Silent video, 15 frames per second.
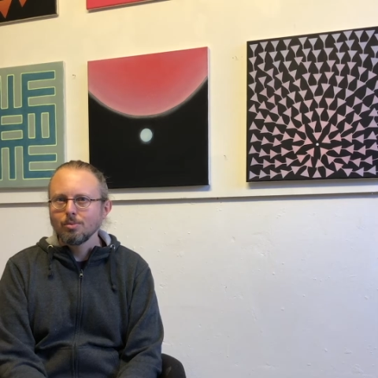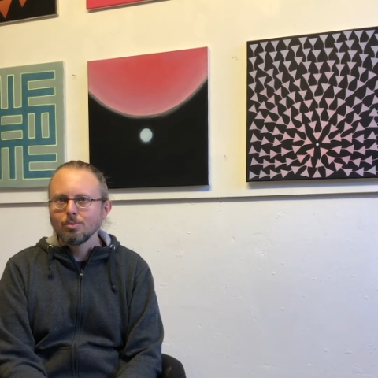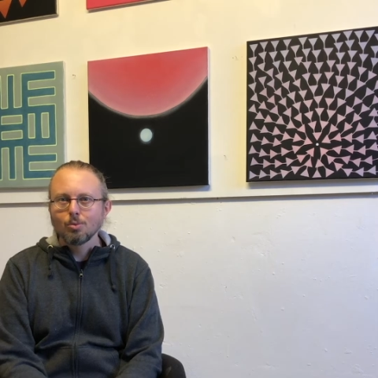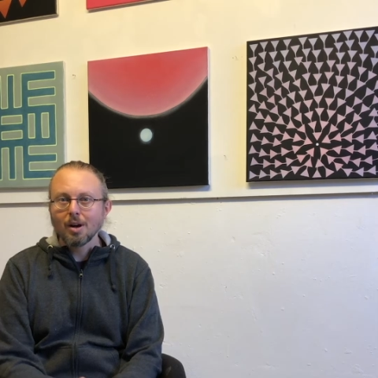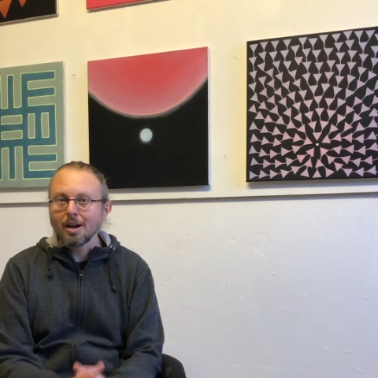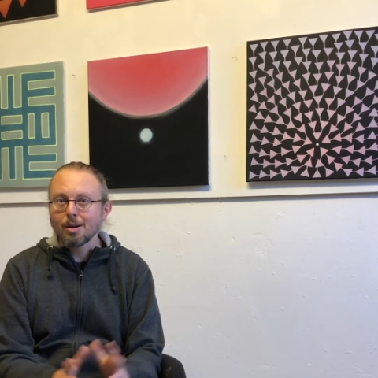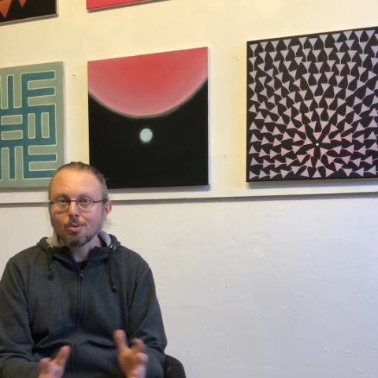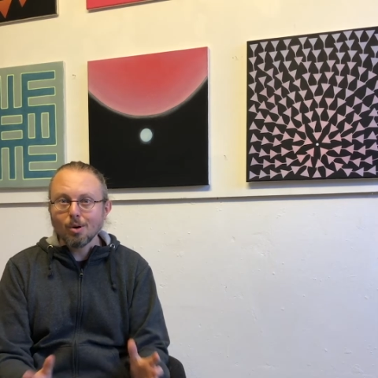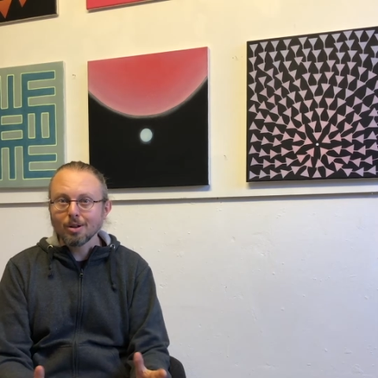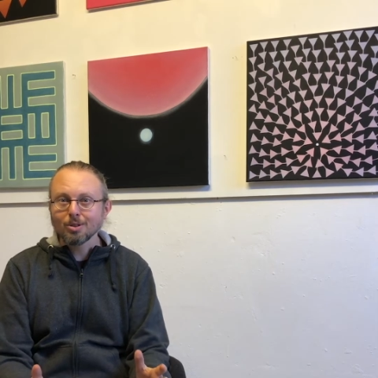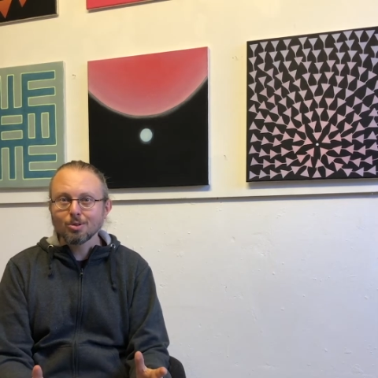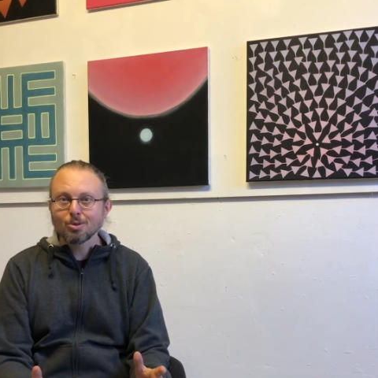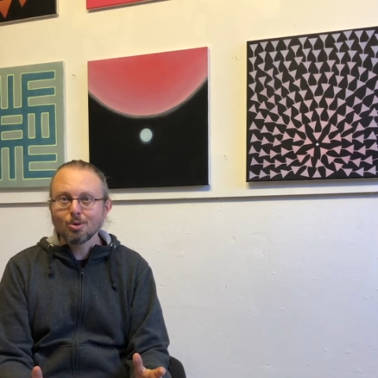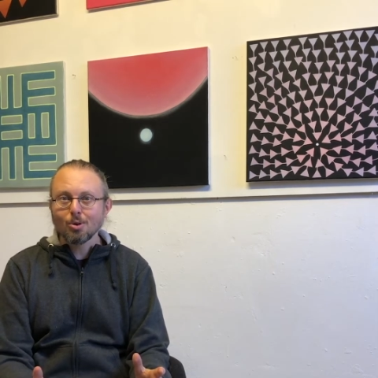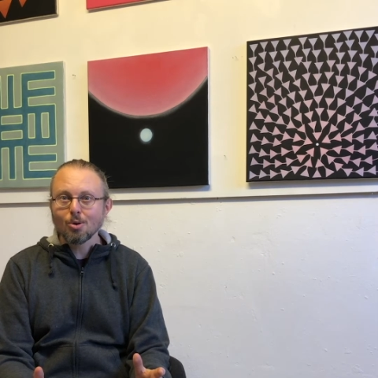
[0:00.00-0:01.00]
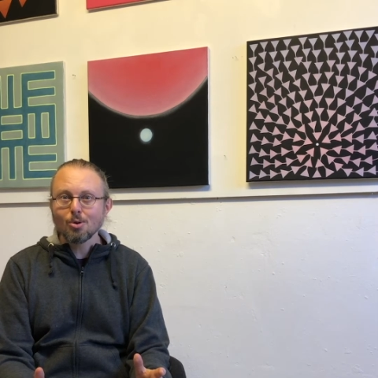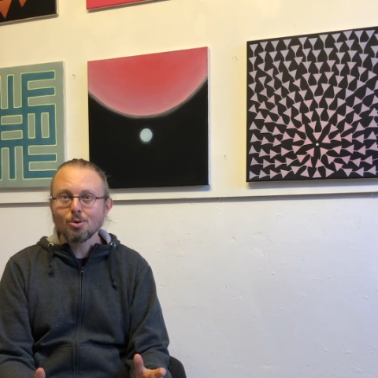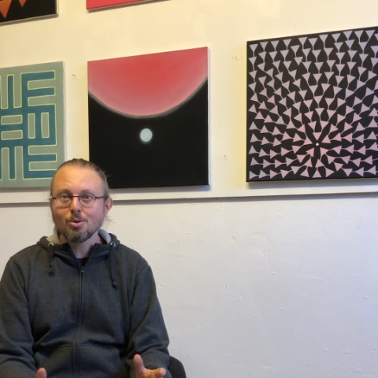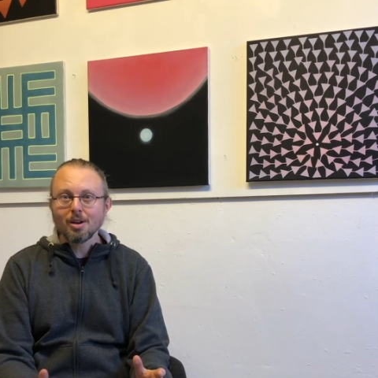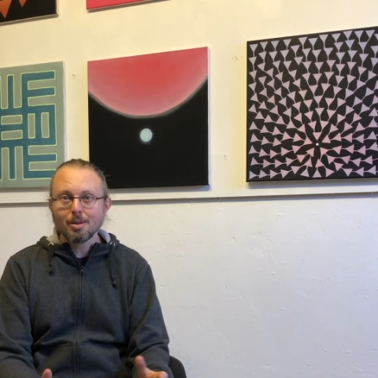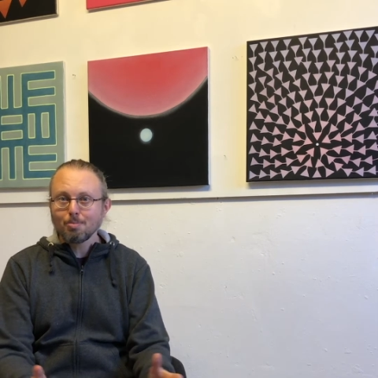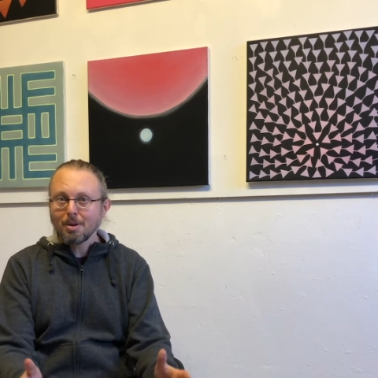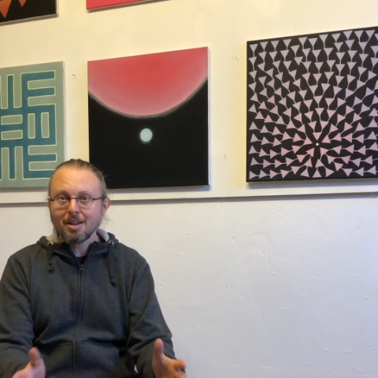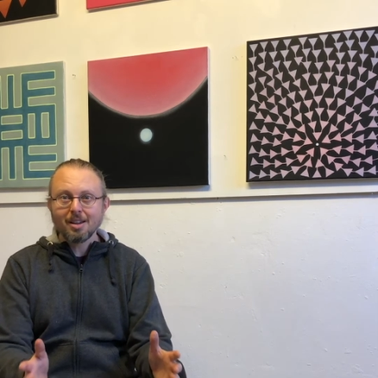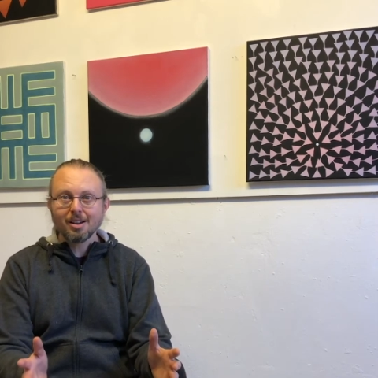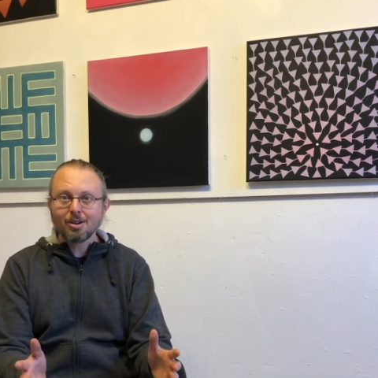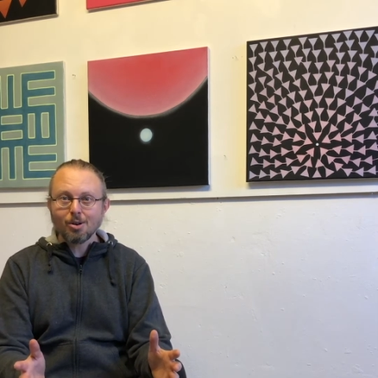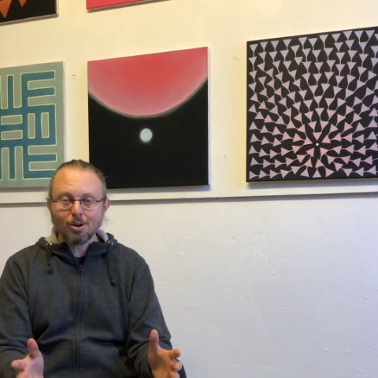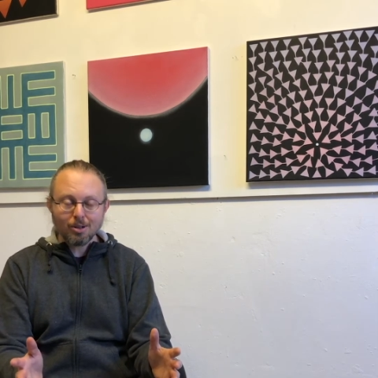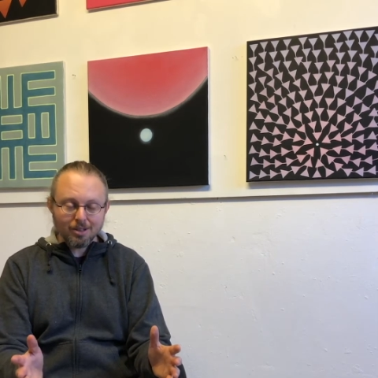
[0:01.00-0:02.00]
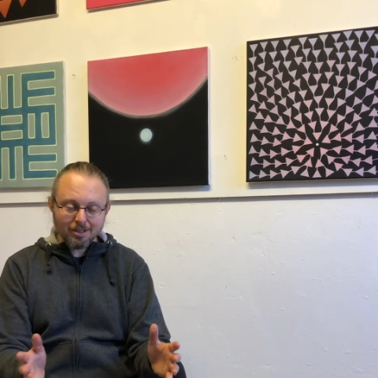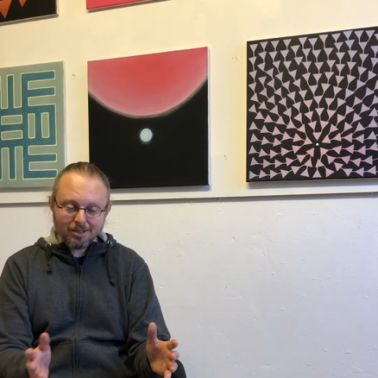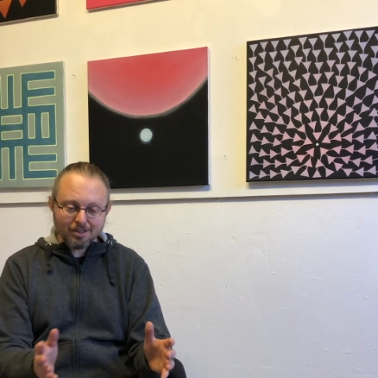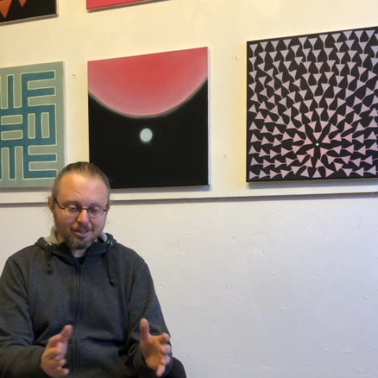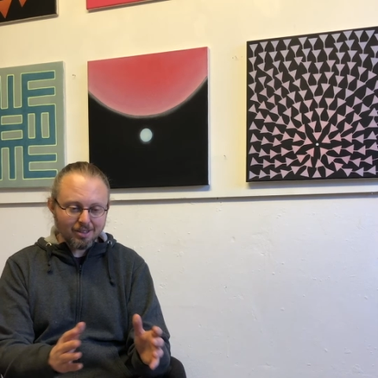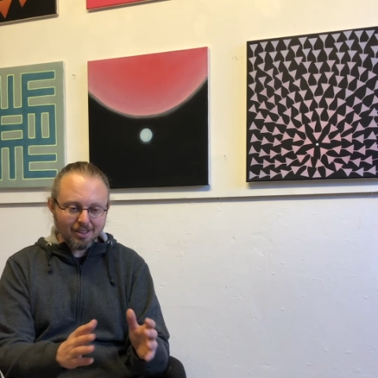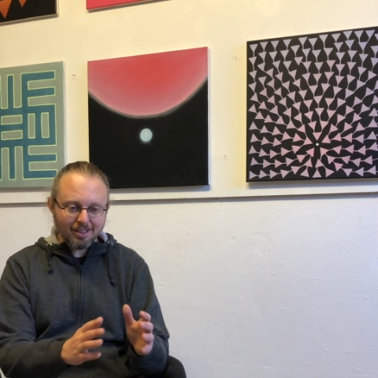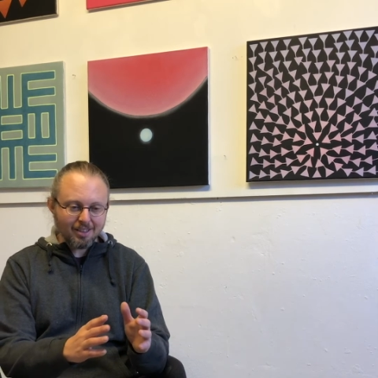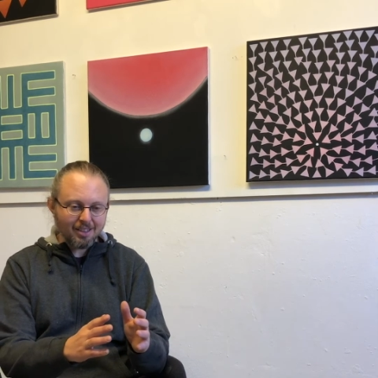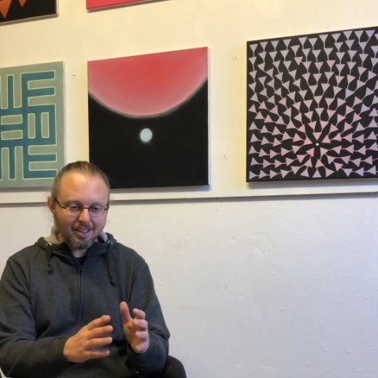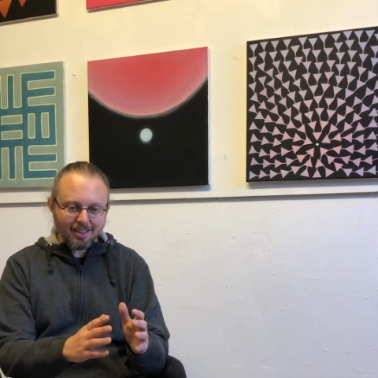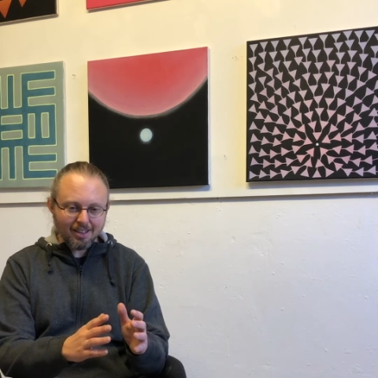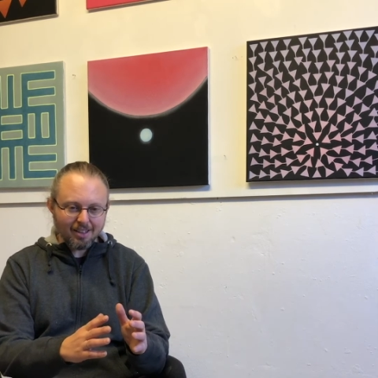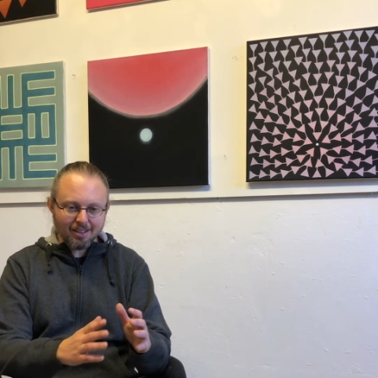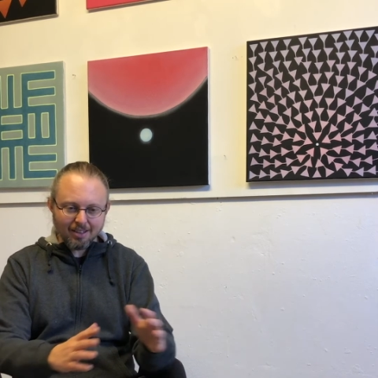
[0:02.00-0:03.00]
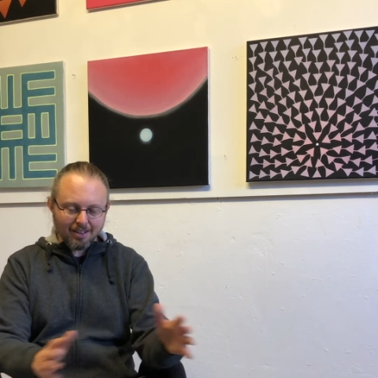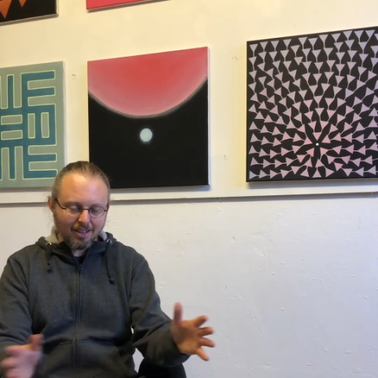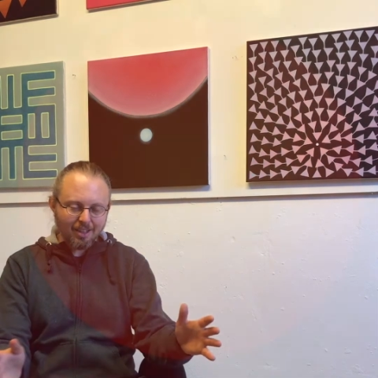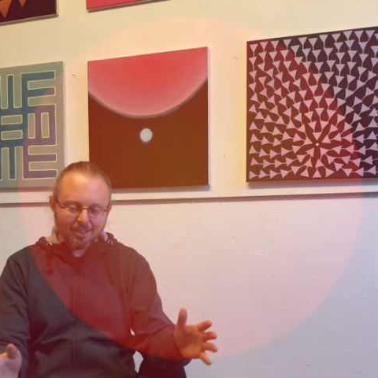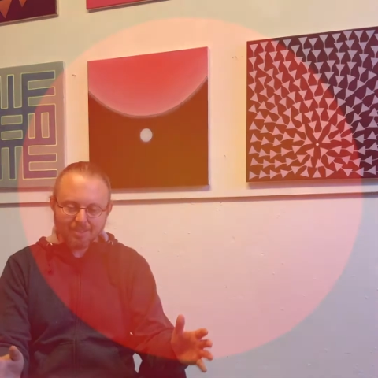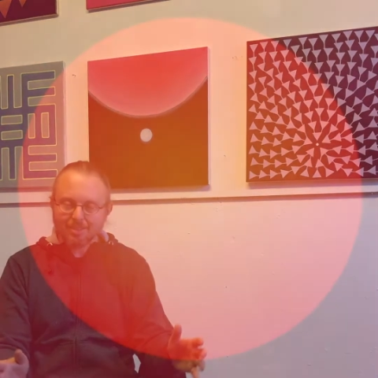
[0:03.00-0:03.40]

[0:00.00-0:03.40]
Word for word: where I want to go. I pick a color and then I